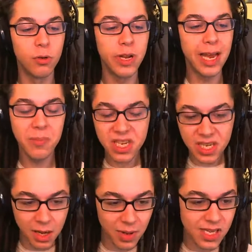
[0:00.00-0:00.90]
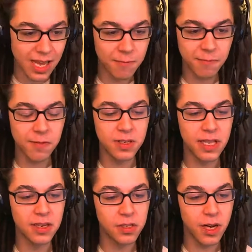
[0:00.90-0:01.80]
We got to be done by 10:50.
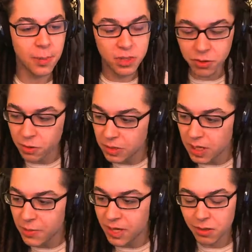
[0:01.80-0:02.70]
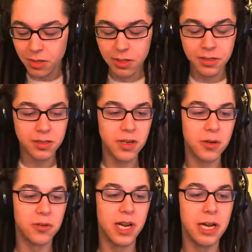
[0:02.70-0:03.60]
That is our absolute limit.
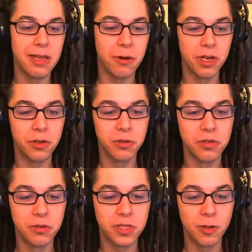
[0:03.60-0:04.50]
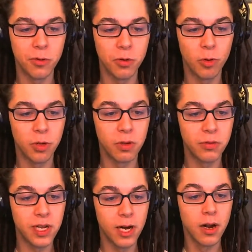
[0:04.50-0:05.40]
So, yeah, we're going to cruise through stuff a little more
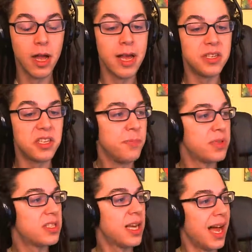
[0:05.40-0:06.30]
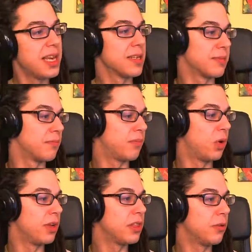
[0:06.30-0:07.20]
quickly here. Team Poseidon
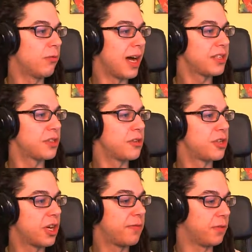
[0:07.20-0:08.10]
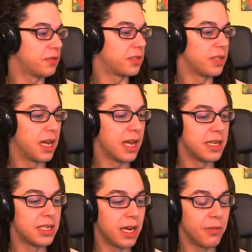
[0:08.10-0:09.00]
pulling the roster shuffles,
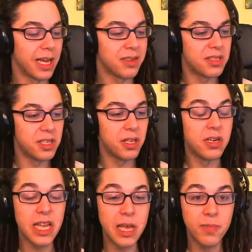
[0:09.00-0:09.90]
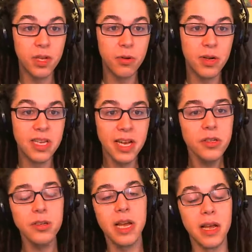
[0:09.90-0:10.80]
and we got to see their debut
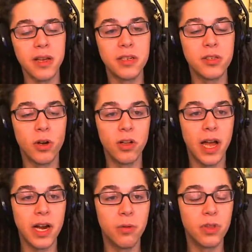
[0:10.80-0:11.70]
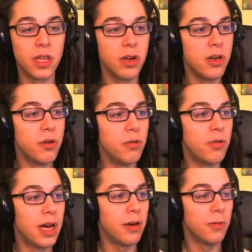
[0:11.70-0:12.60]
yesterday in Star Ladder with their
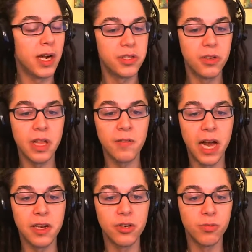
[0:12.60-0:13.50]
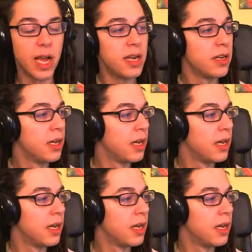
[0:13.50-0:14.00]
new roster. They've got Dread.